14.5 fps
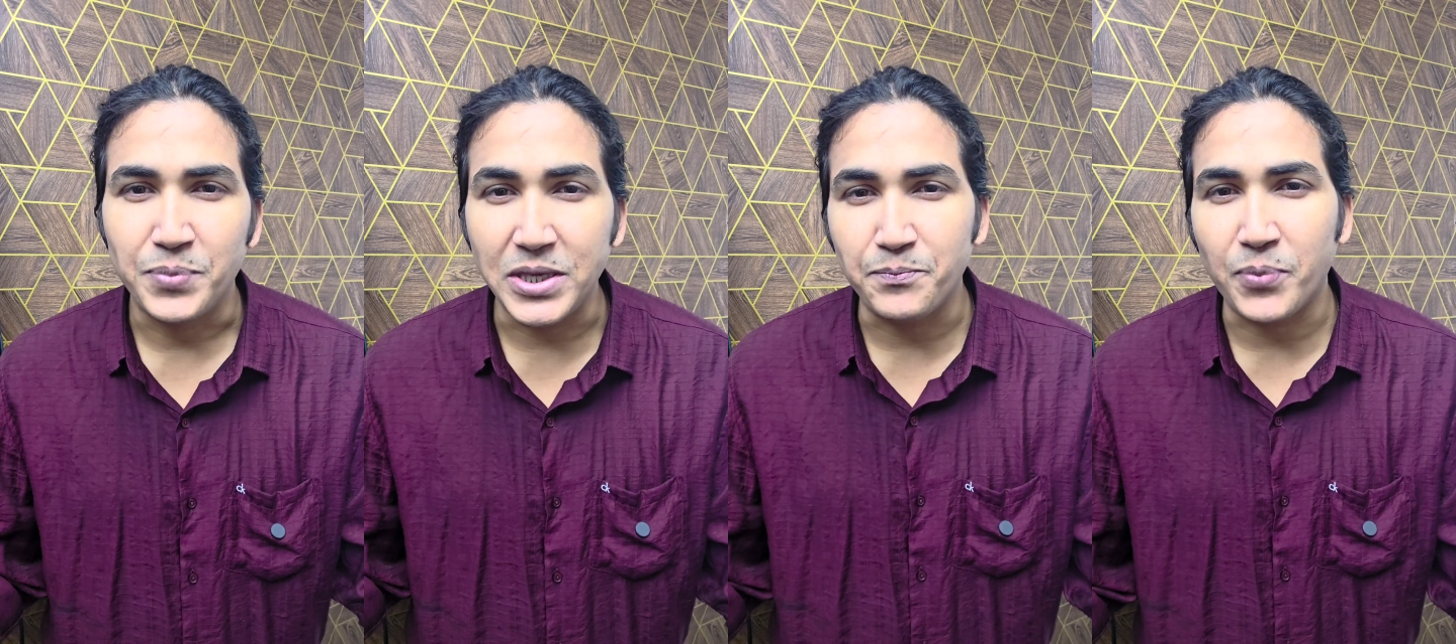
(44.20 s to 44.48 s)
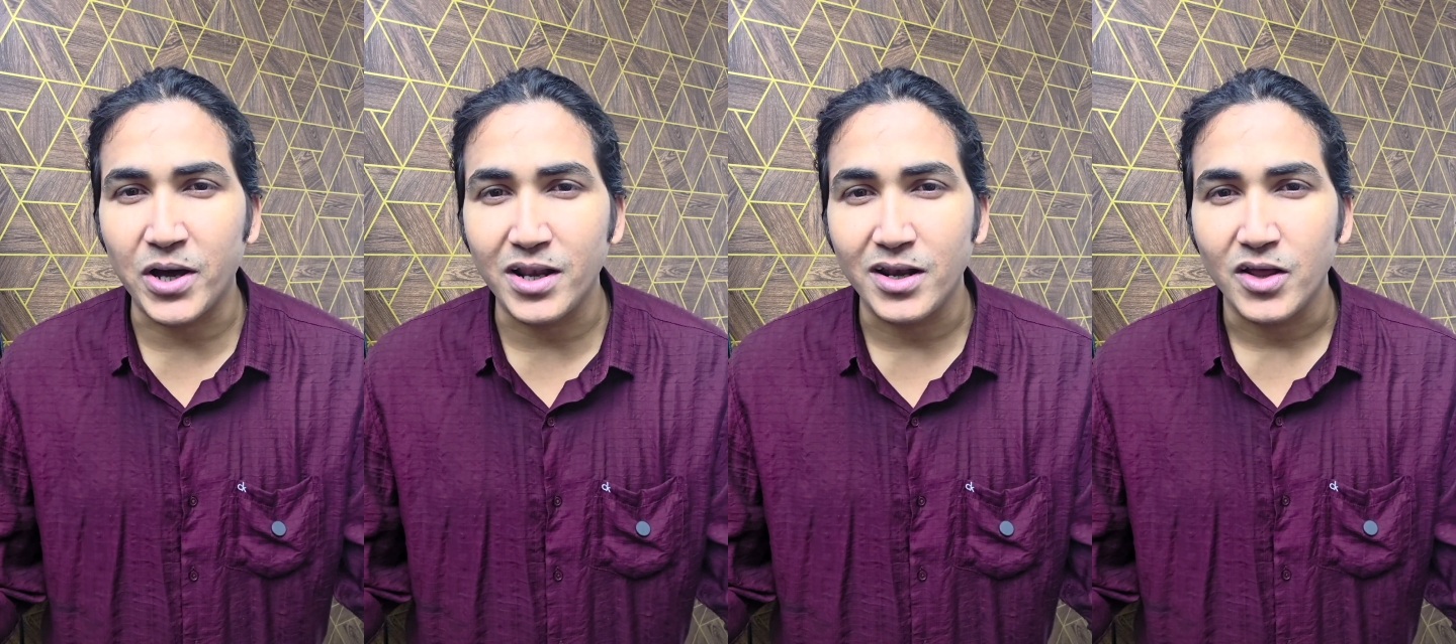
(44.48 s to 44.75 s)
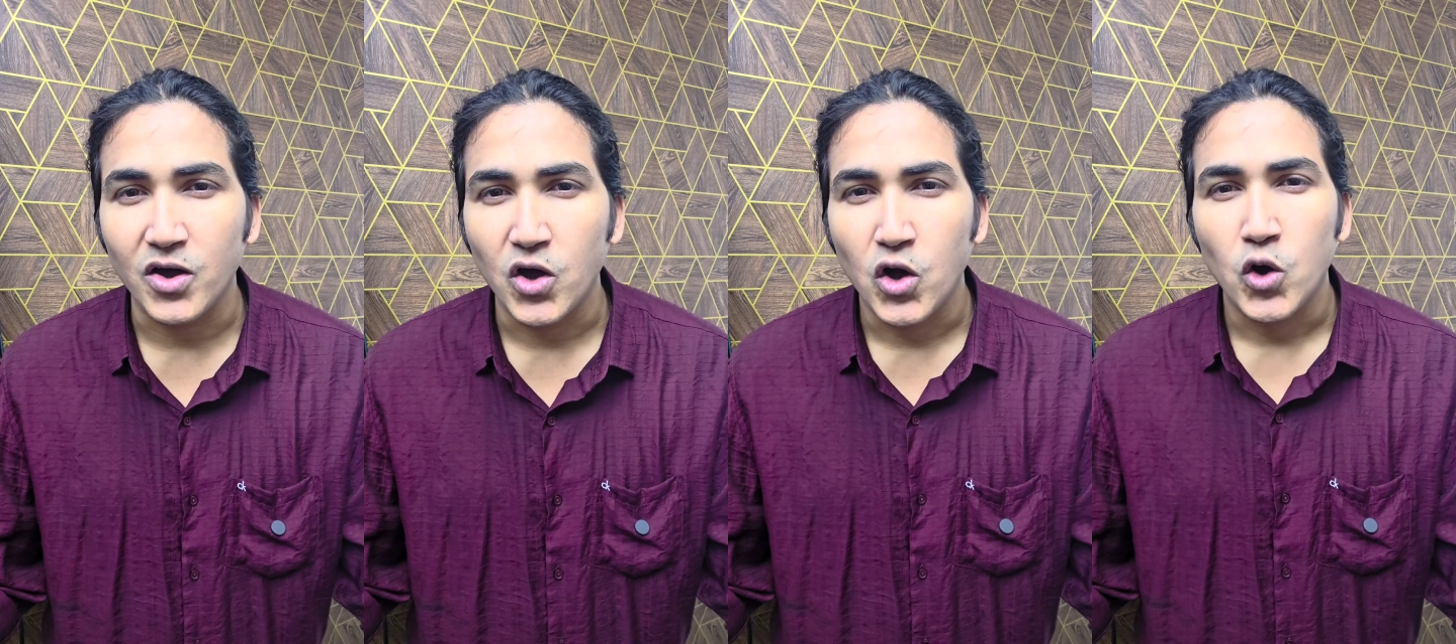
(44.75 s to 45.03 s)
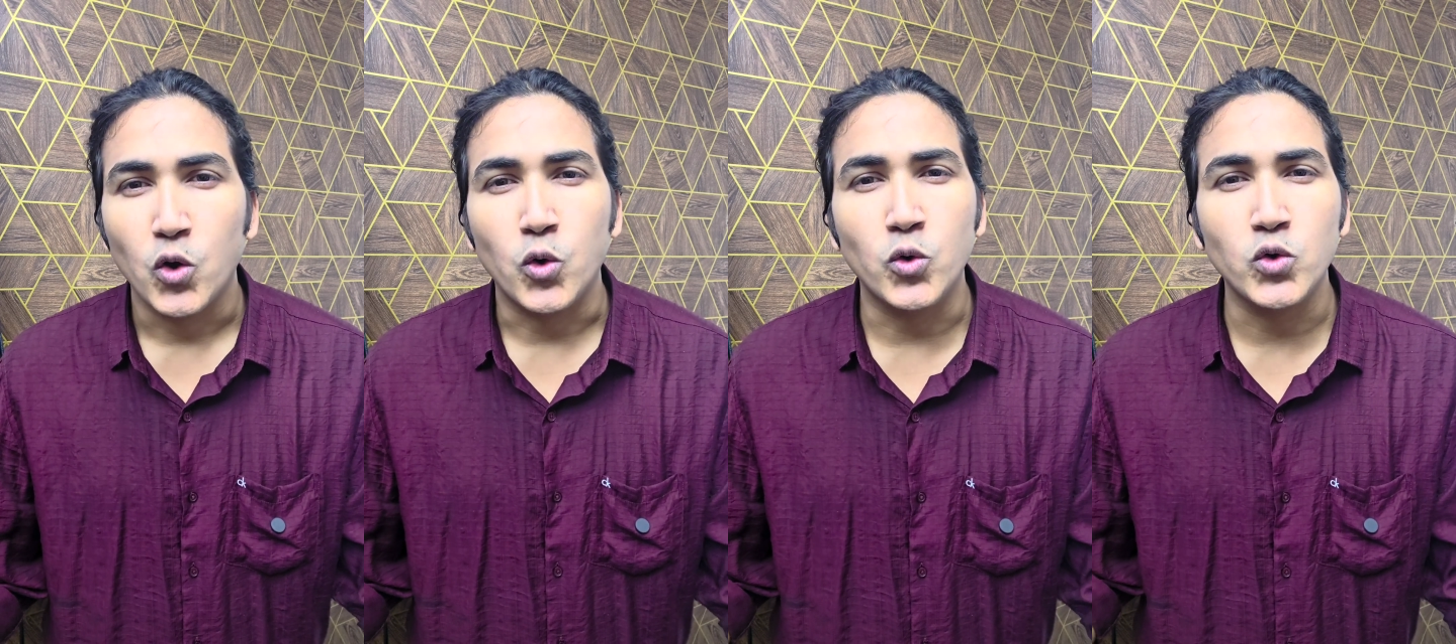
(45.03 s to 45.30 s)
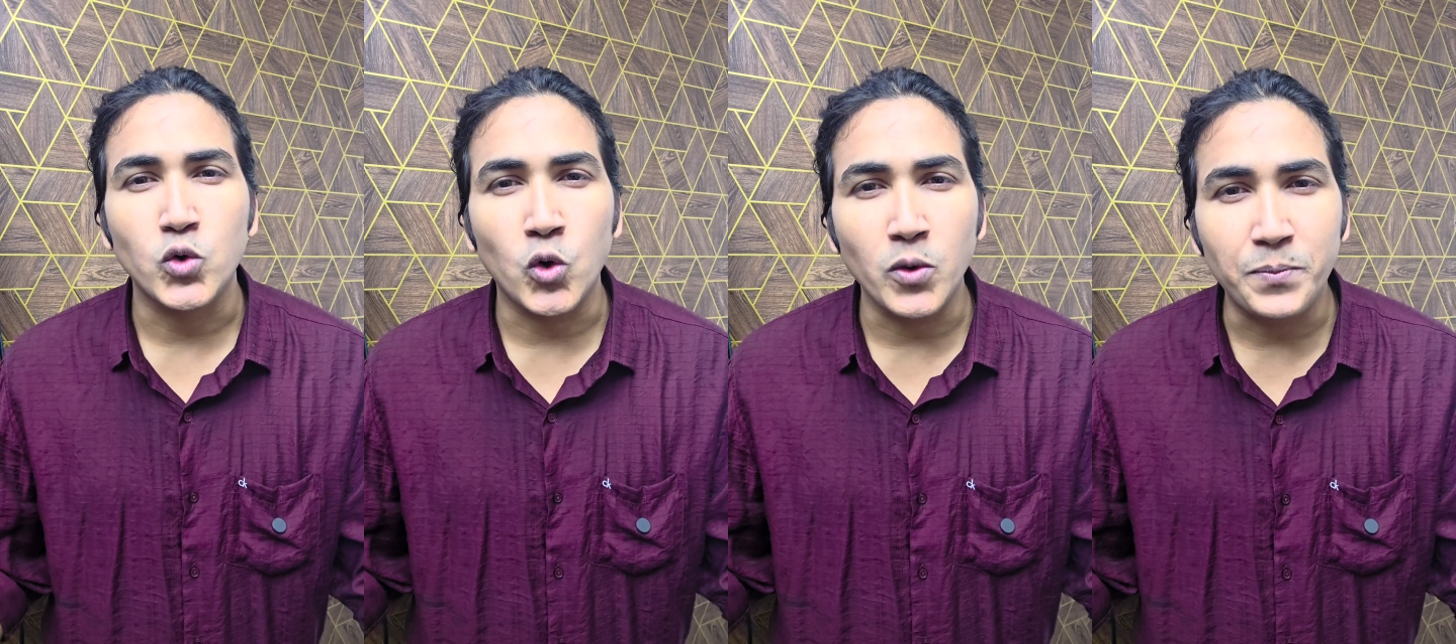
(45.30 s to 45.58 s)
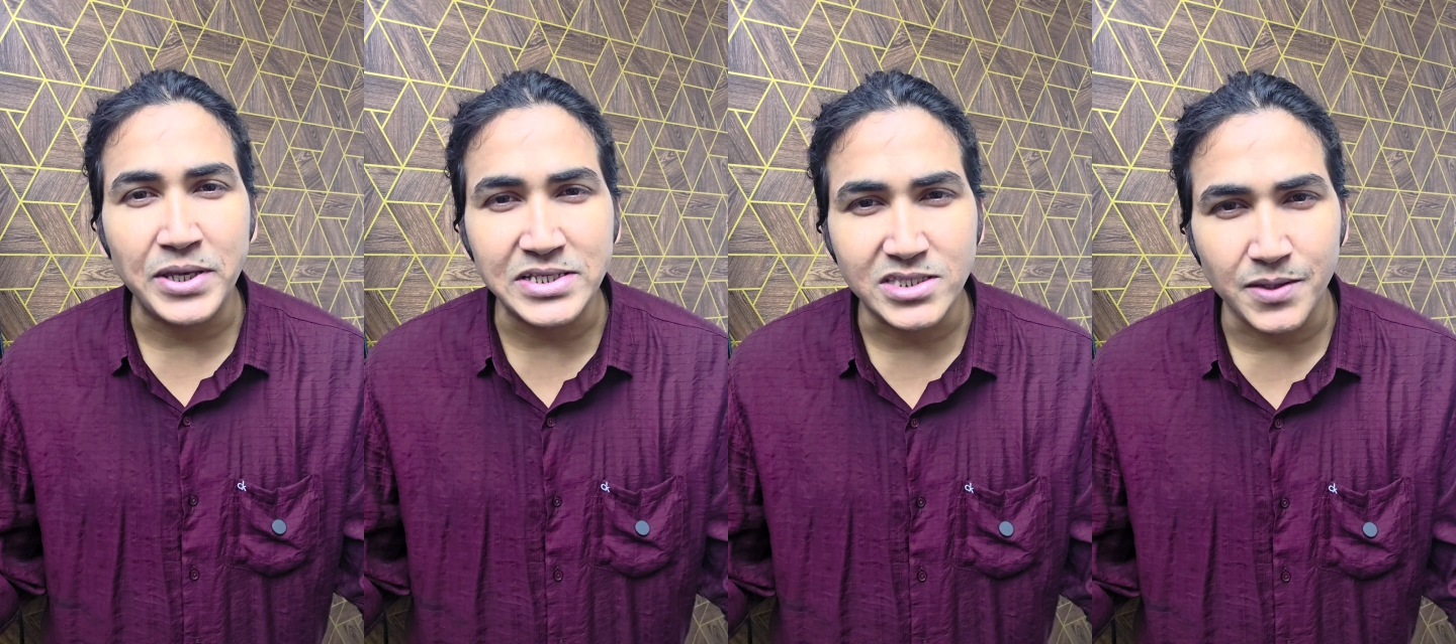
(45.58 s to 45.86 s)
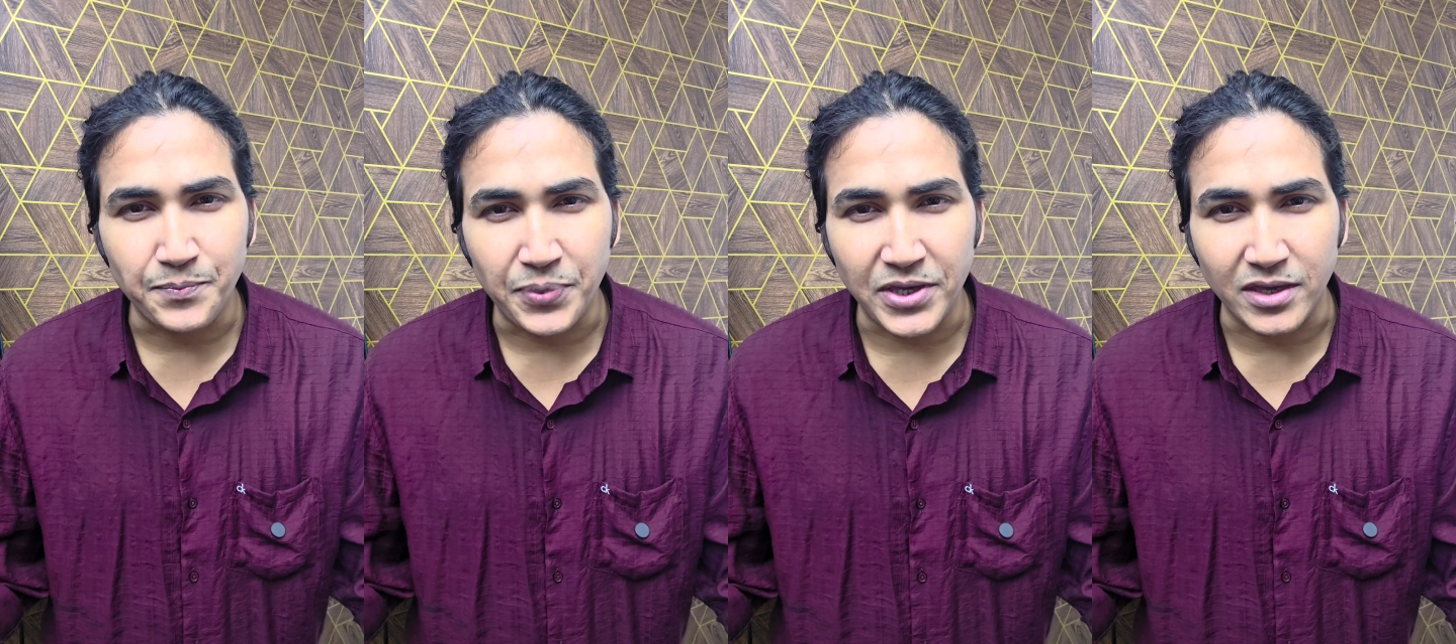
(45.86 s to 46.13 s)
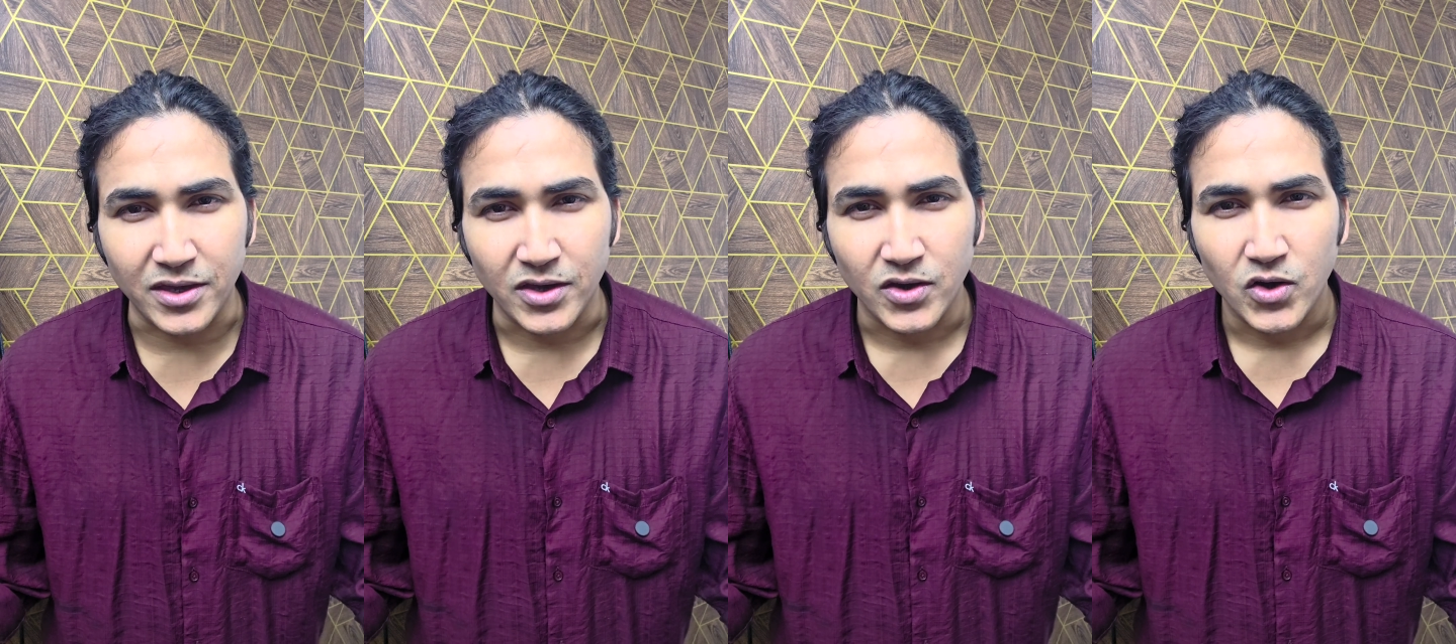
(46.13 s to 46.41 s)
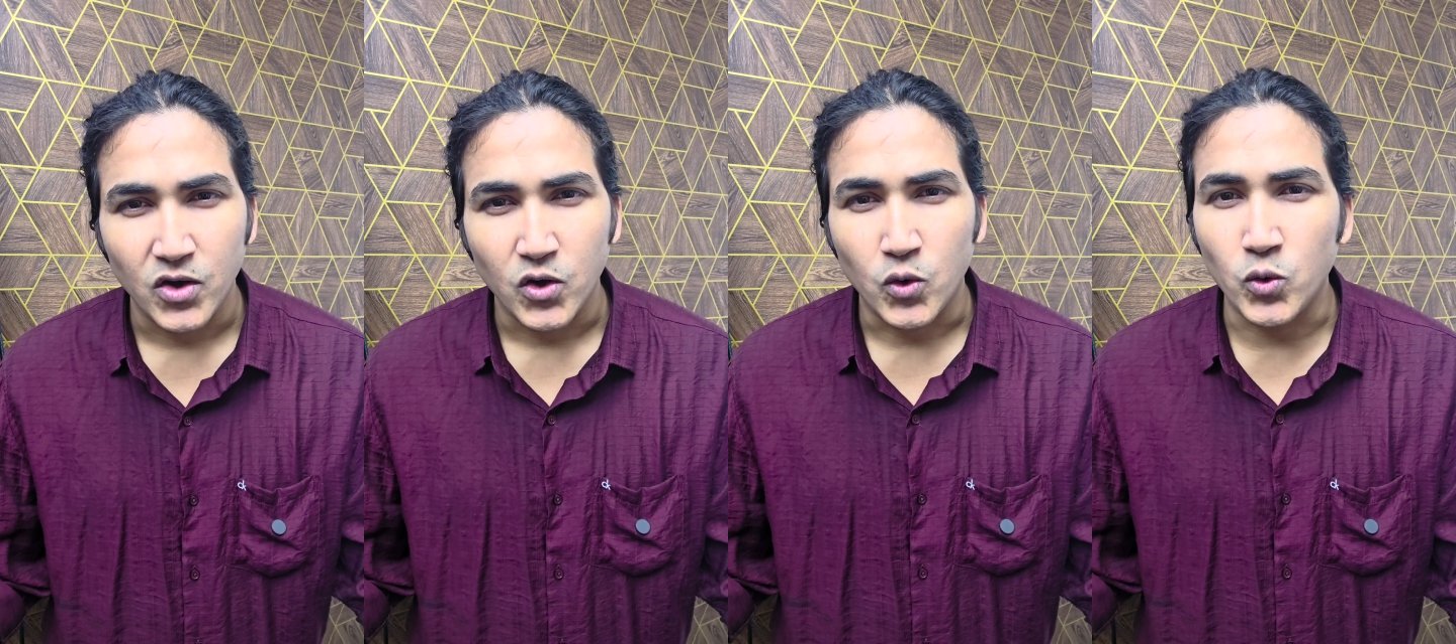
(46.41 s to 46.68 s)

People who know BGP,